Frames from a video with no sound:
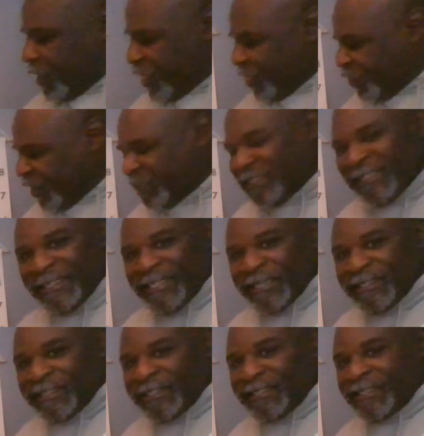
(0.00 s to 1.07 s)
This is the
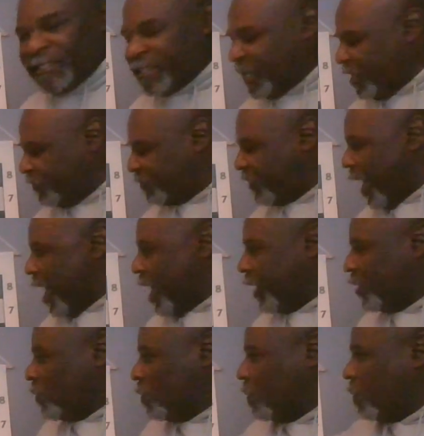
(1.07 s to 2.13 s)
C
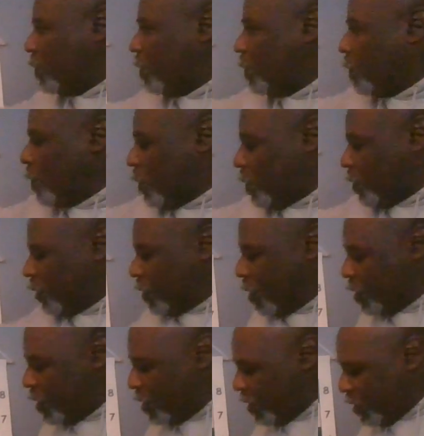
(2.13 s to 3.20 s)
file.
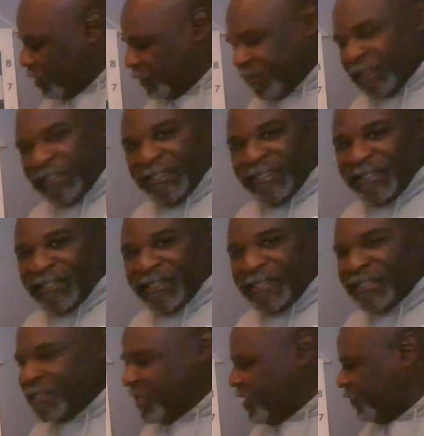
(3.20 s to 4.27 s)
This is the
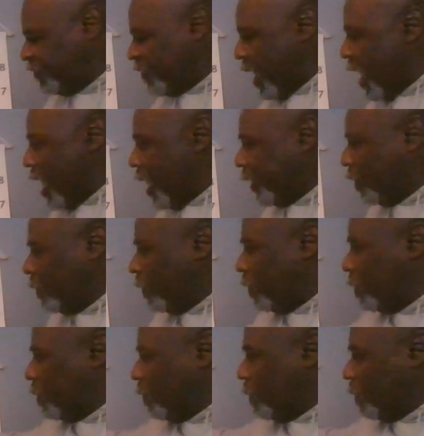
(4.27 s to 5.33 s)
D file.
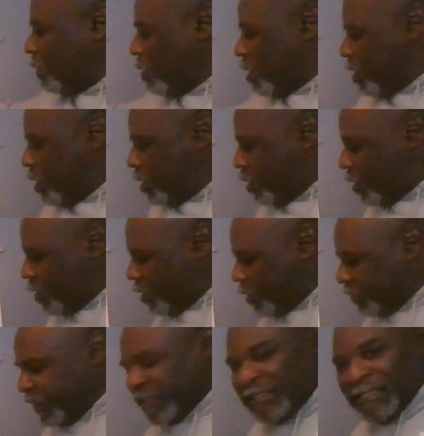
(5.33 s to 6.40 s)

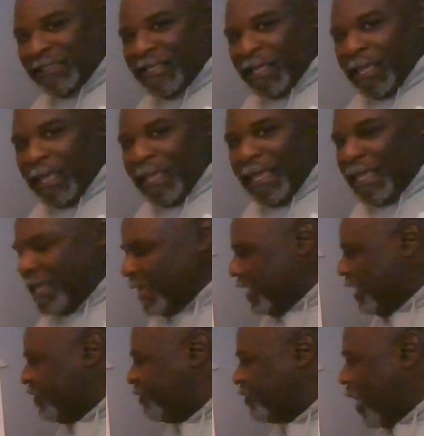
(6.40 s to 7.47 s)
This is the
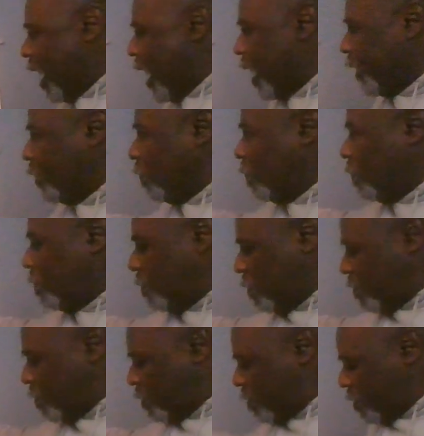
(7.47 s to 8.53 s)
E file,
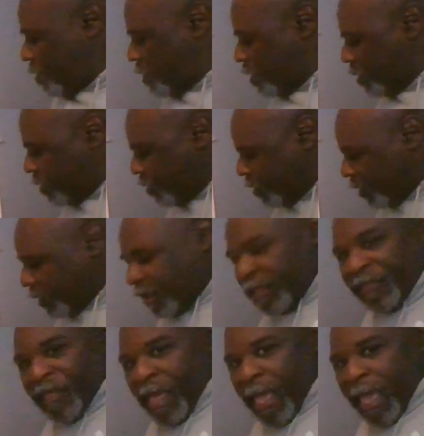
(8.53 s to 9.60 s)

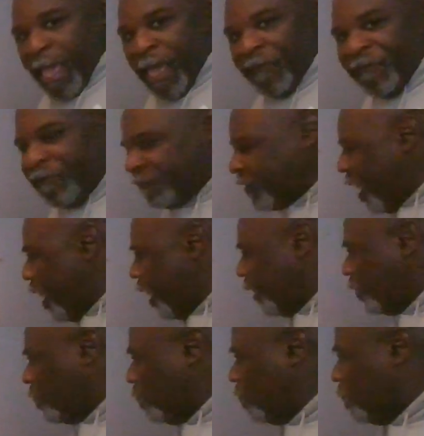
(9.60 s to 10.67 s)
the F
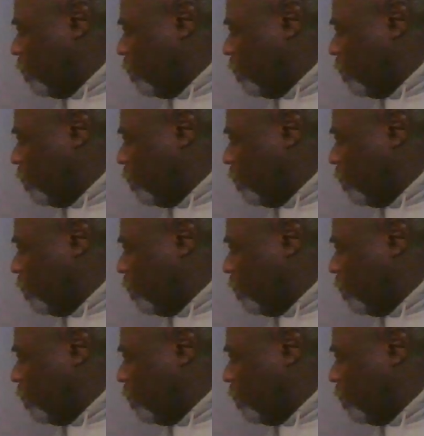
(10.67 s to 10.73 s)
file,